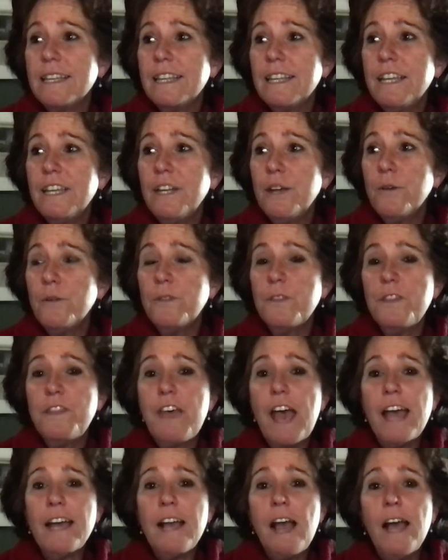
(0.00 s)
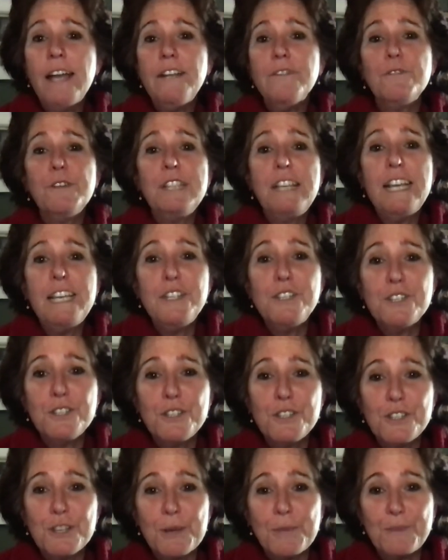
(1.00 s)
you know, that kind of
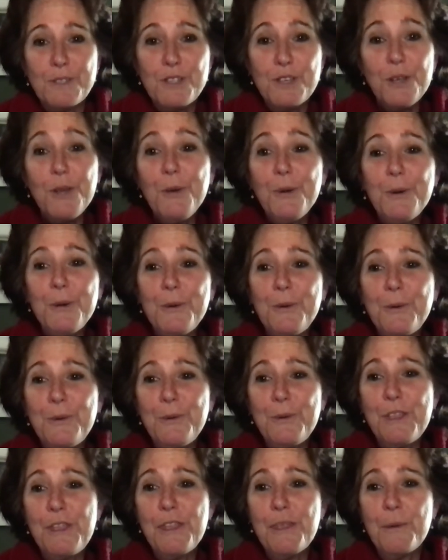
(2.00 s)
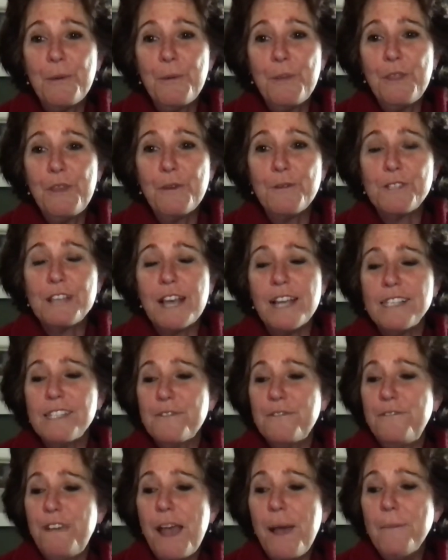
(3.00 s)
relationship too with with those kinds
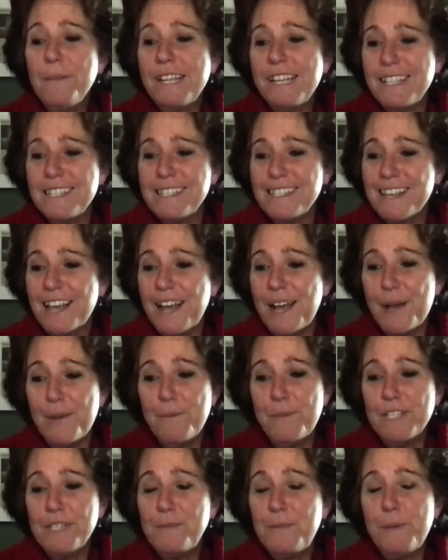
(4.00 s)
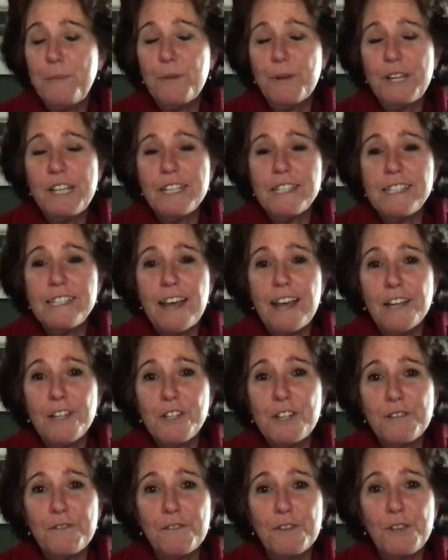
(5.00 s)
of families uh, must be pretty
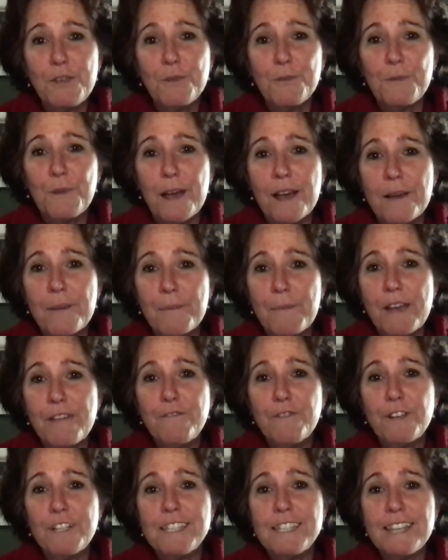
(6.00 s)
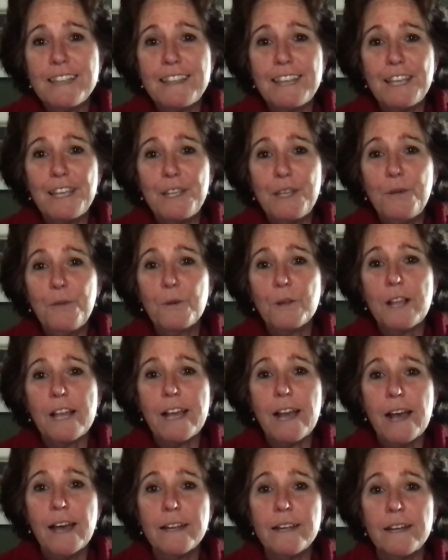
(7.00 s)
astonishing for you. Um, my friend said that you were
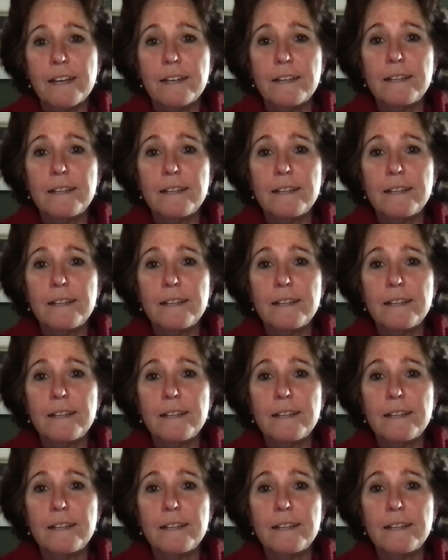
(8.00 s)
like on a